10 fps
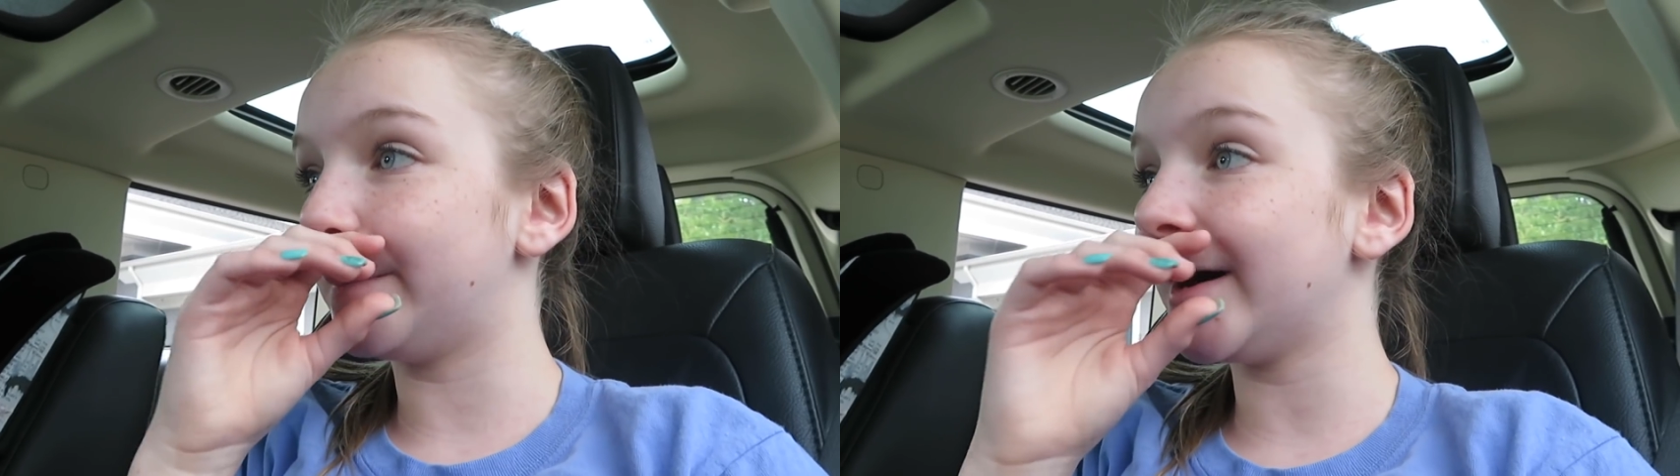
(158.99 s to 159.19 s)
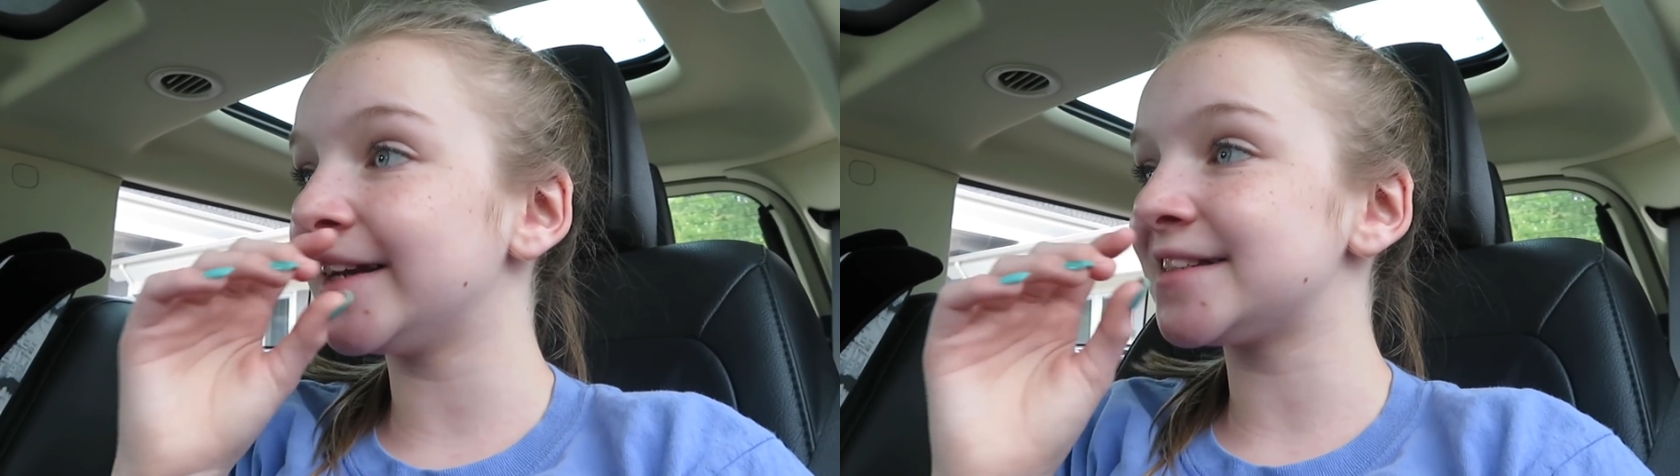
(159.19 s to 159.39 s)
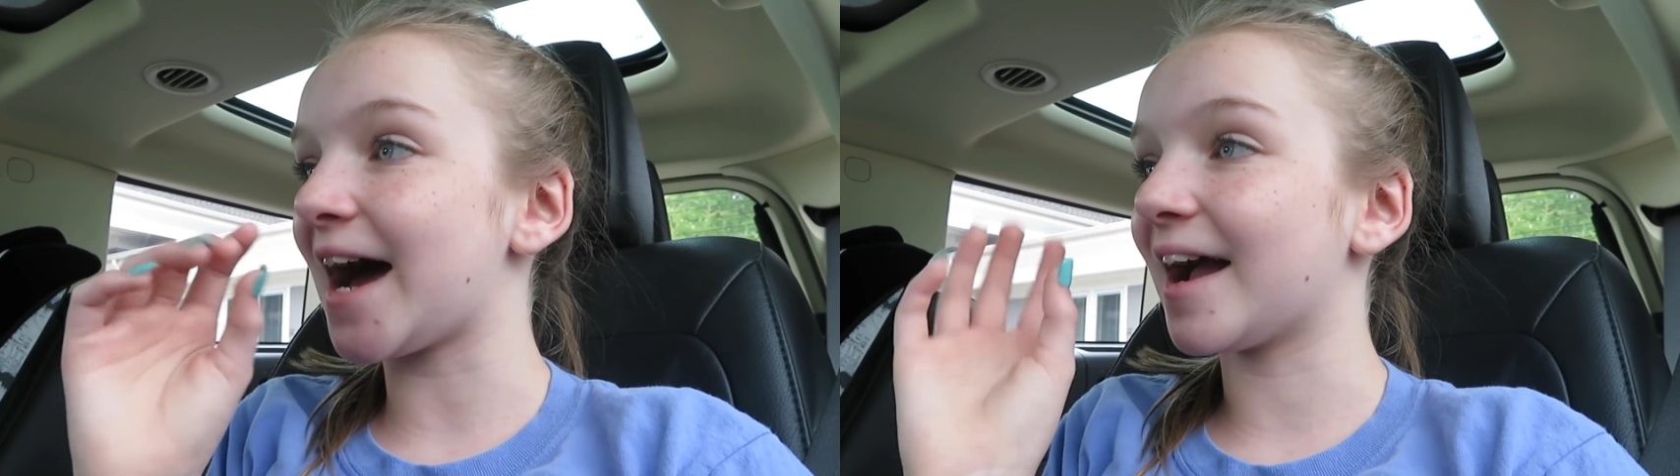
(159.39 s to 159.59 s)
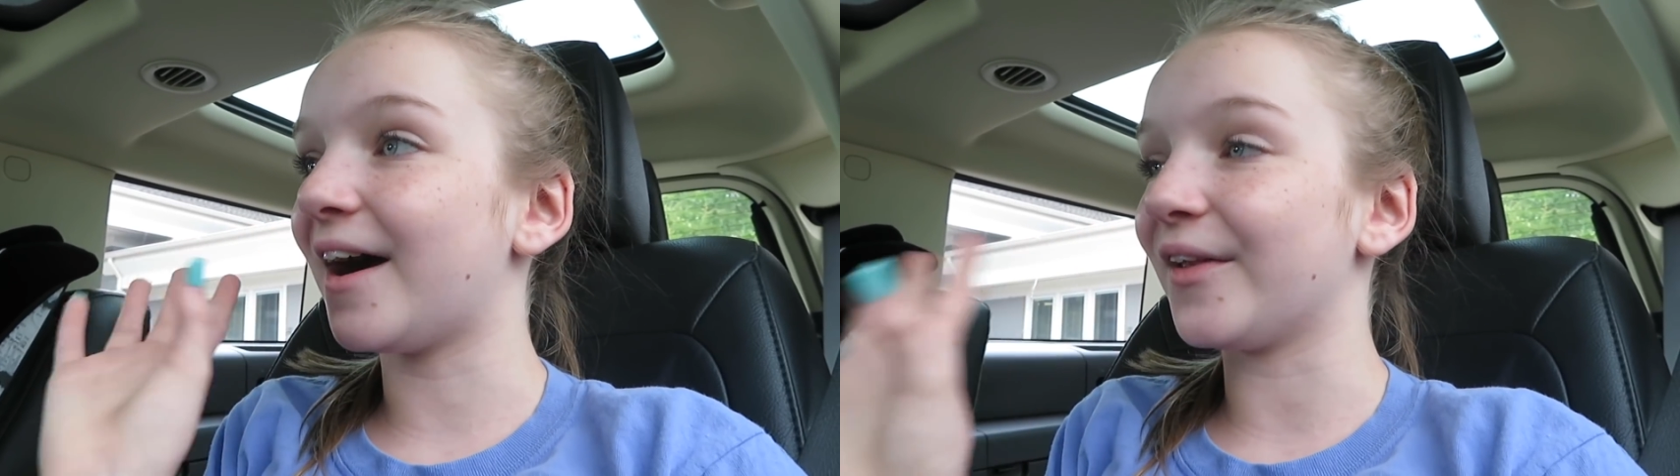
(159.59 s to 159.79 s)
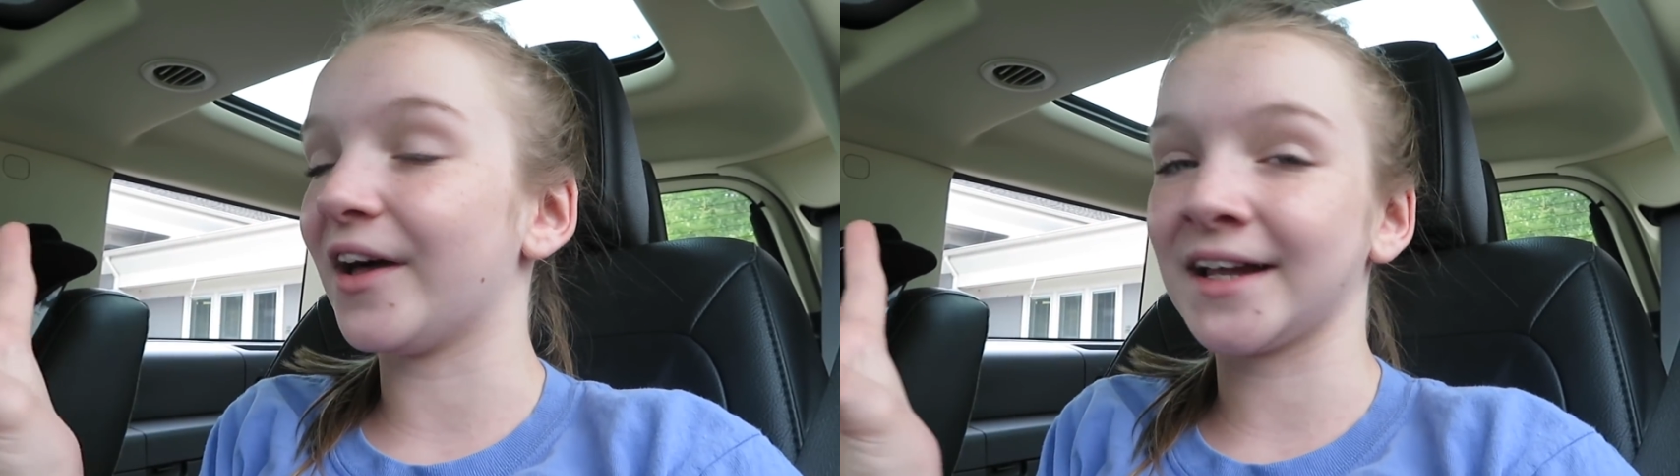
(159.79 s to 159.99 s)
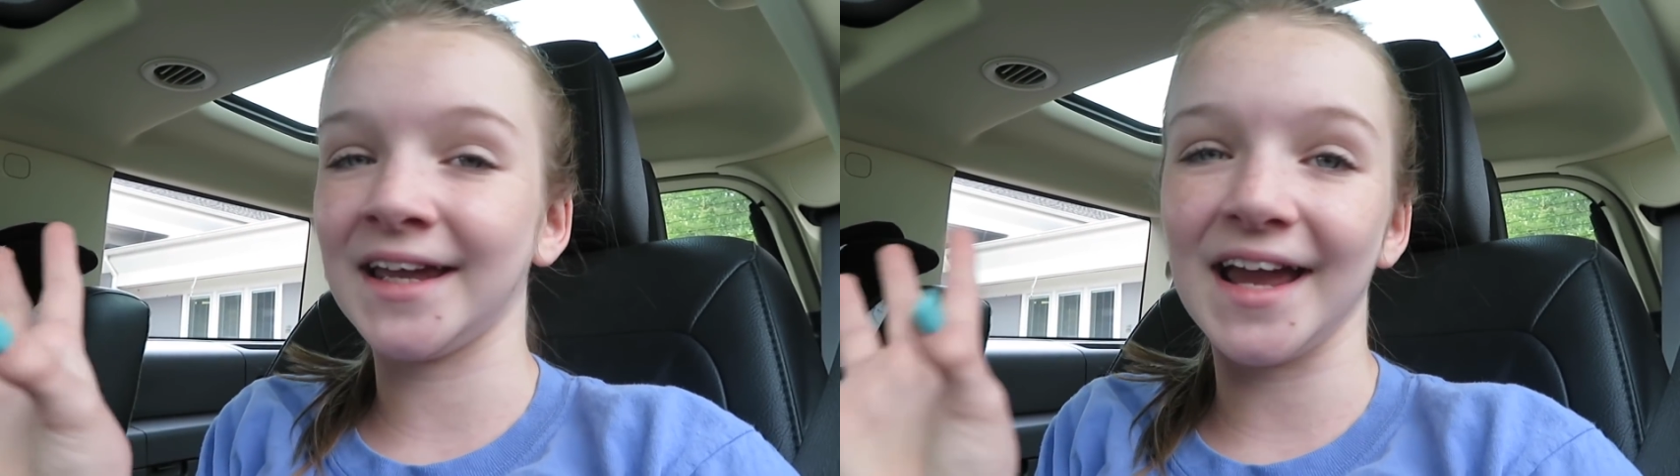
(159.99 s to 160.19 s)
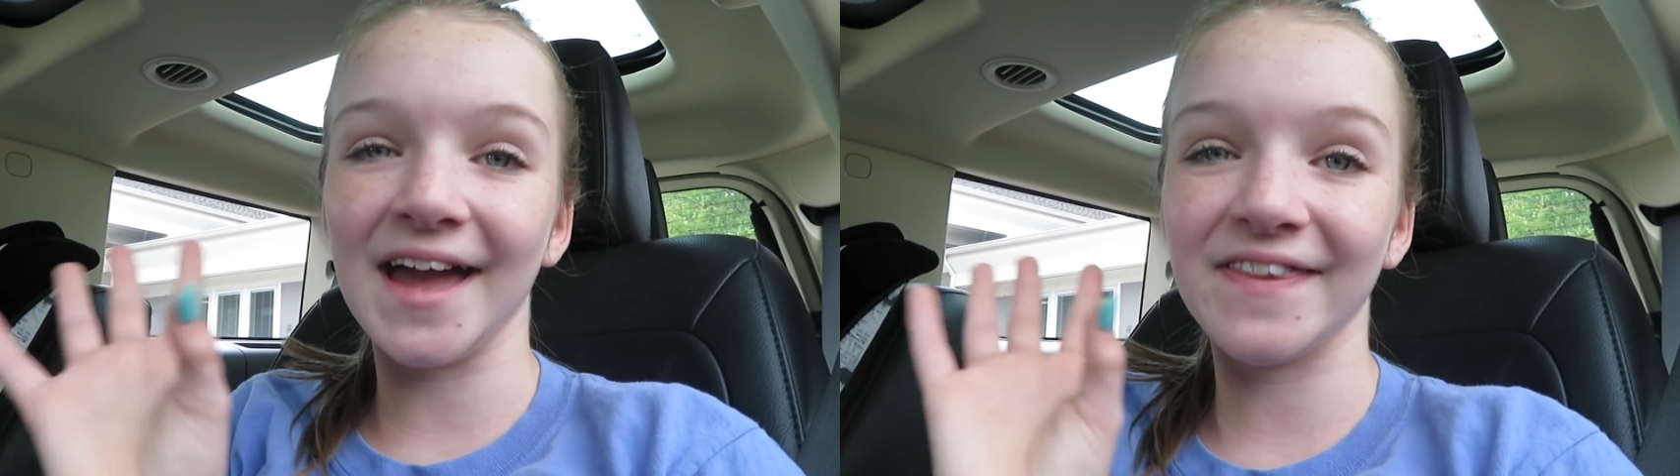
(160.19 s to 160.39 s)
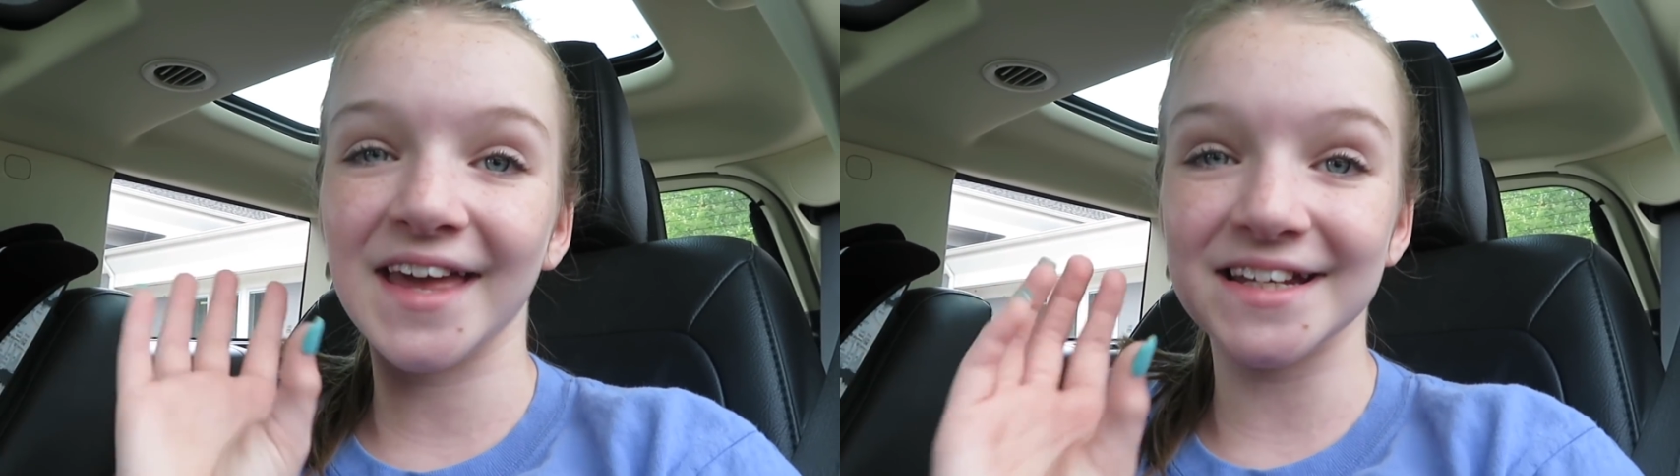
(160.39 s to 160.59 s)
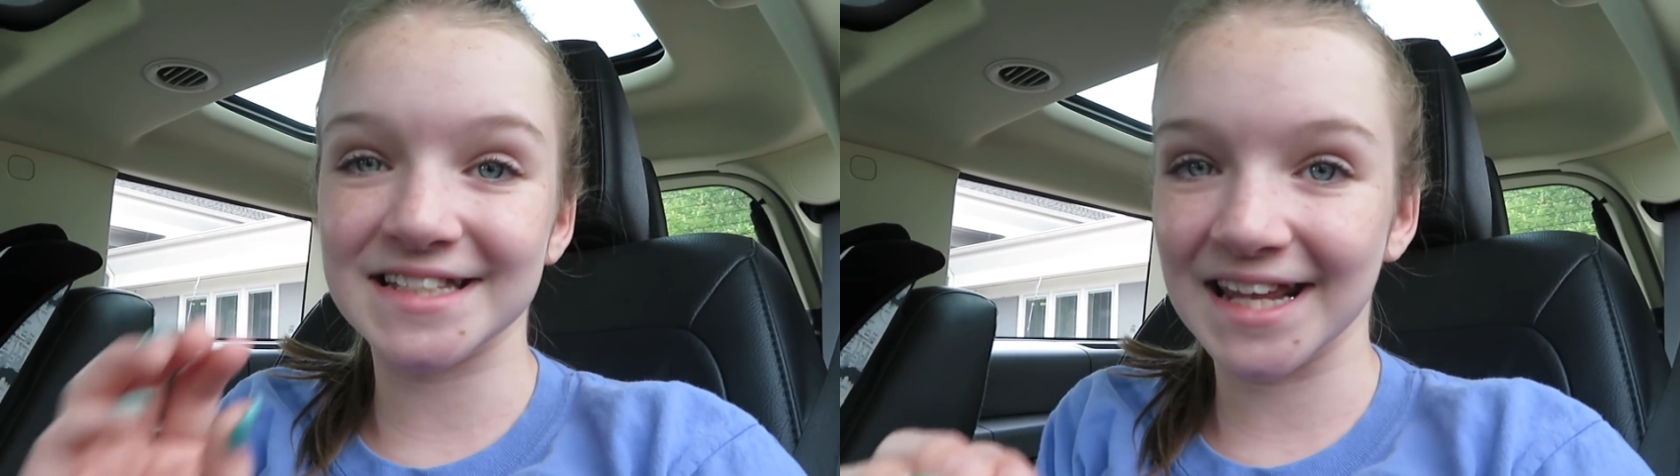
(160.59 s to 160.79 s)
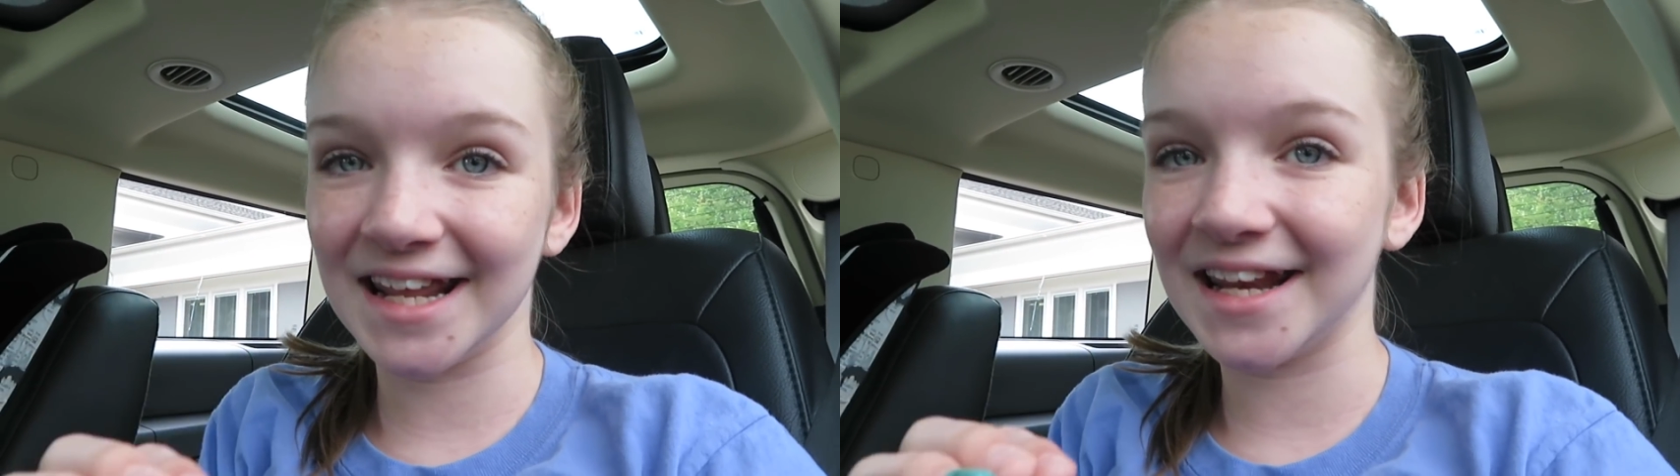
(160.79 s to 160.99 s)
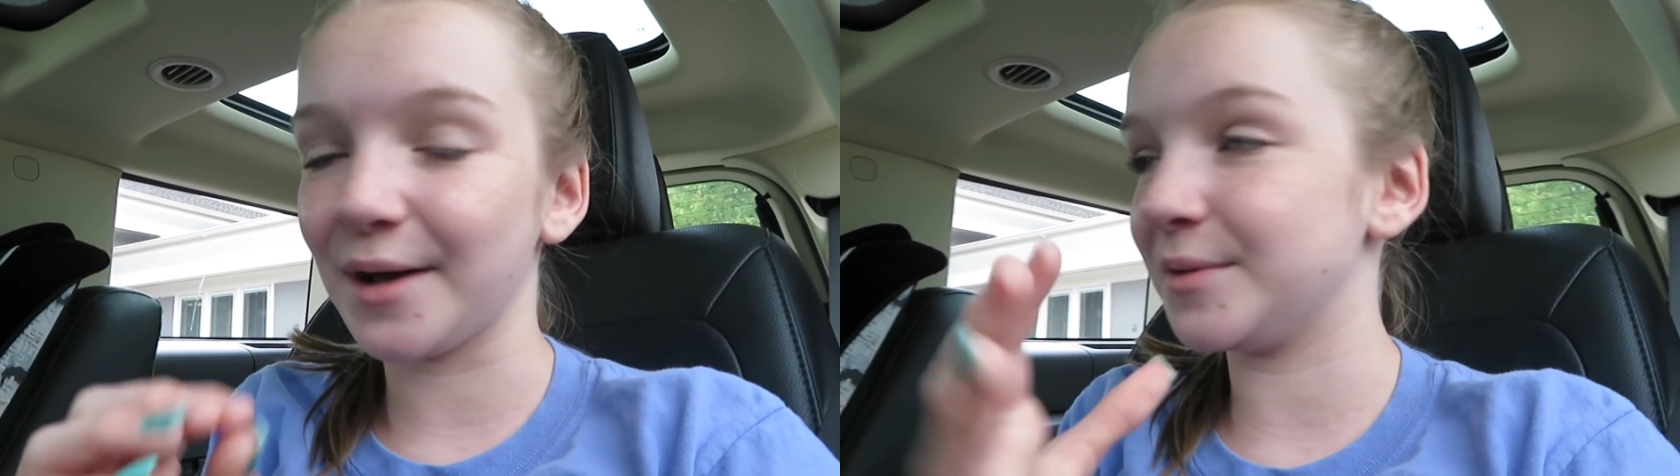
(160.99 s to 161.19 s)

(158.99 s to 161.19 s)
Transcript: but I got lucky and they didn't.